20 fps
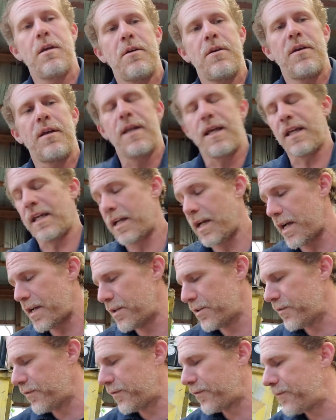and kind
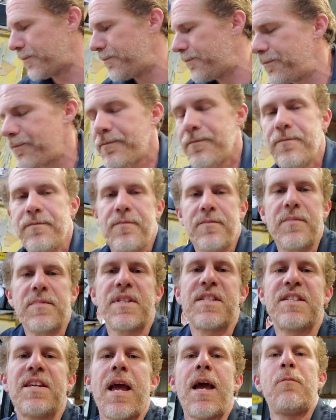of
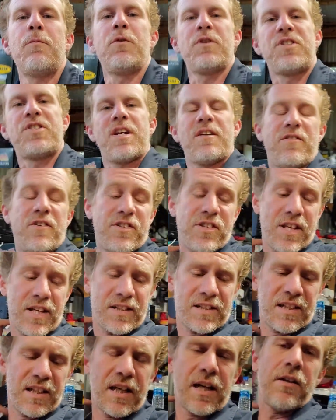sandwich everything
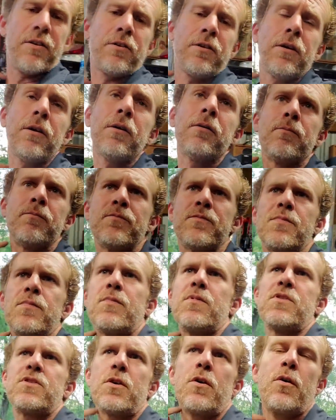together
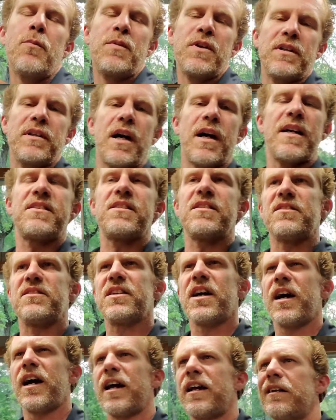so it'll be nice and
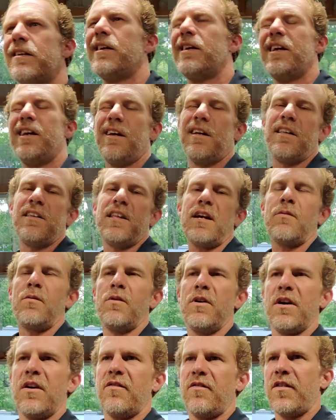tight. And that
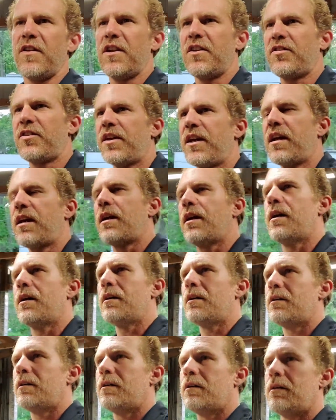way, if anything
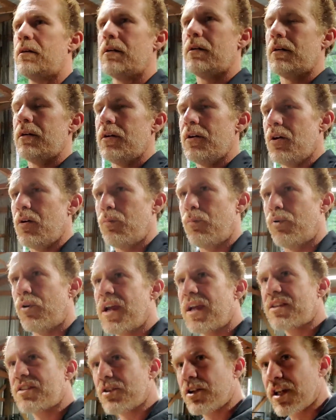
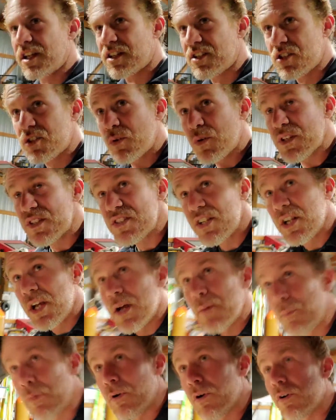breaks or gets twisted
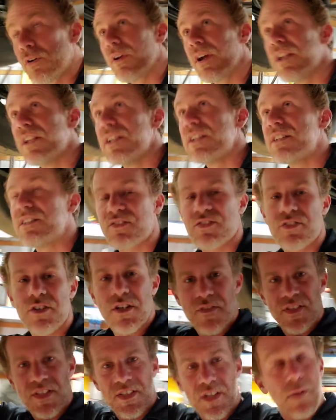up or I need to
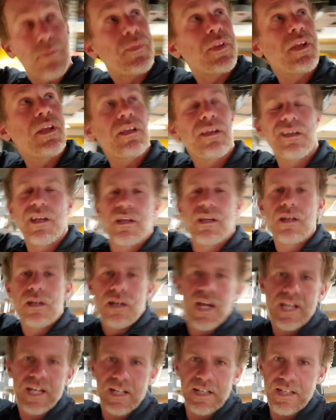service something,
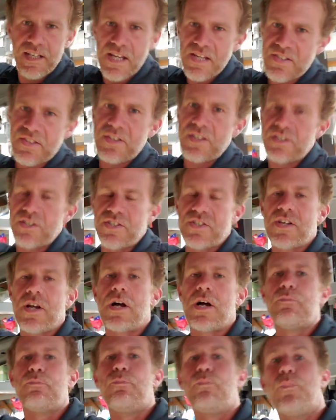I can easily just
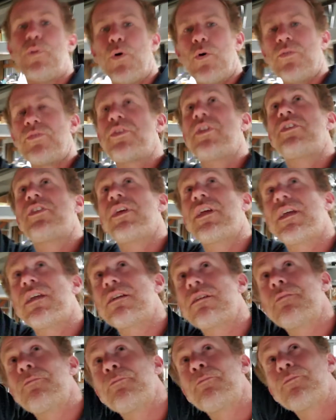unbolt the
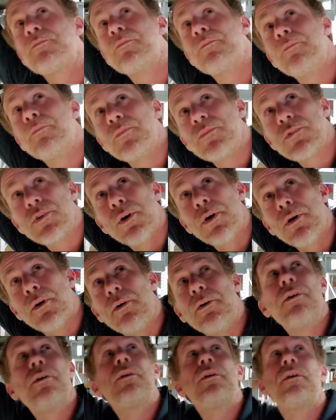thing. So
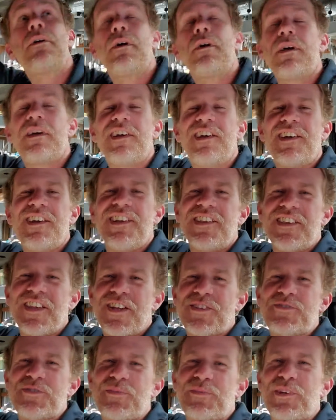
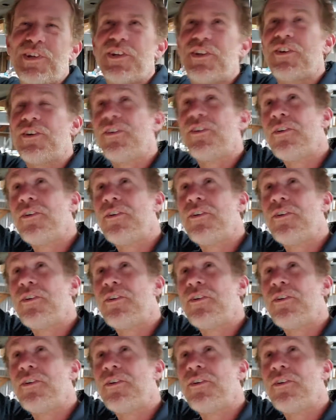that's what I'm going to do.